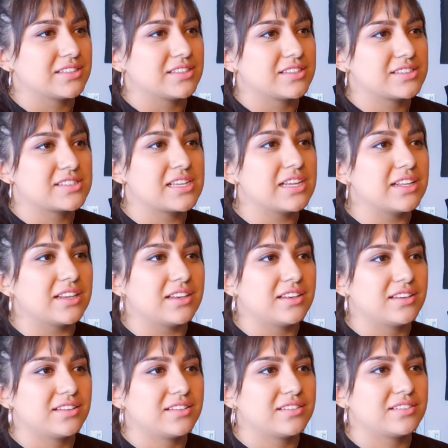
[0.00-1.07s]

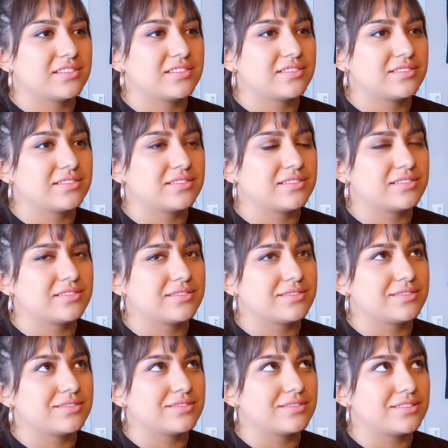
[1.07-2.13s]
seen
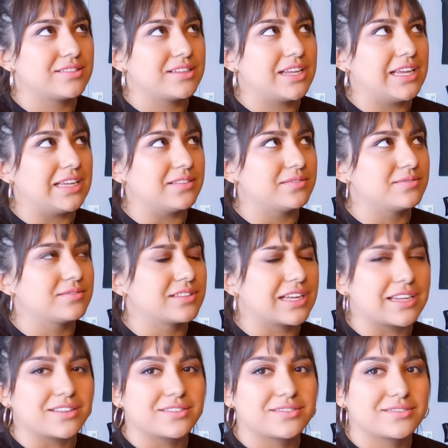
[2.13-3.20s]
it
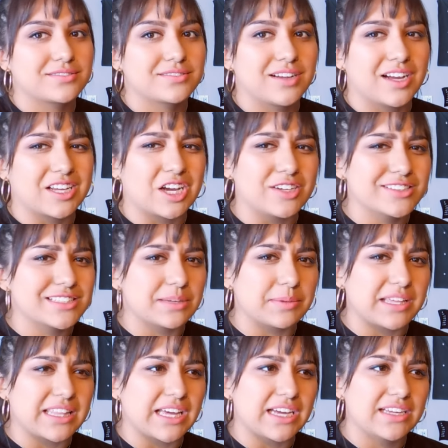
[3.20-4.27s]
like a concept
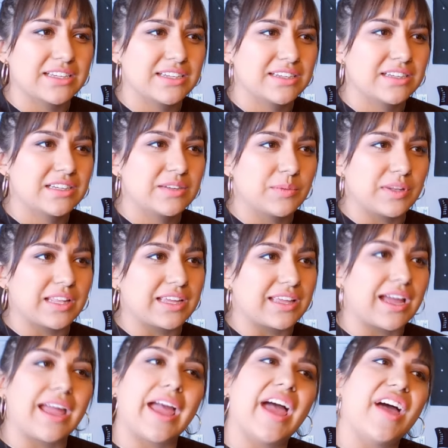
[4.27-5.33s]
like that. But like,
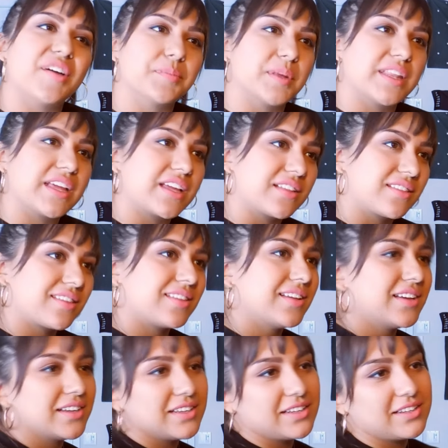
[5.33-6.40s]
I have, but, like, it's
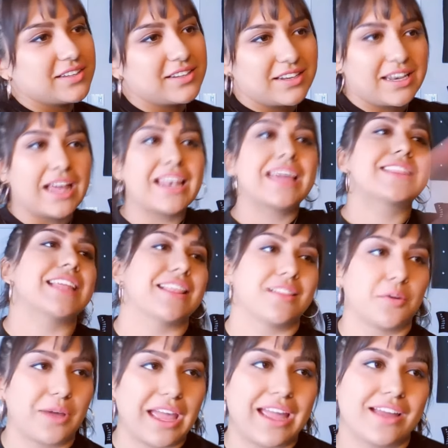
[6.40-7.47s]
not like this,
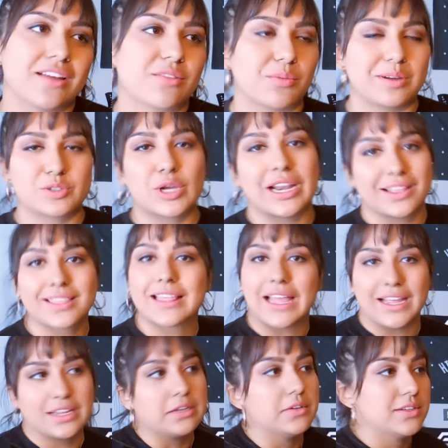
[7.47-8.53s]
okay? Is what I'm trying to
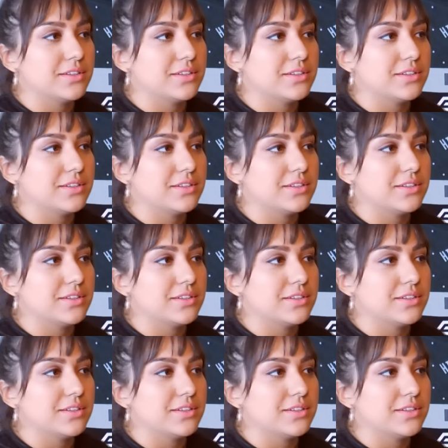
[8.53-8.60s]
say.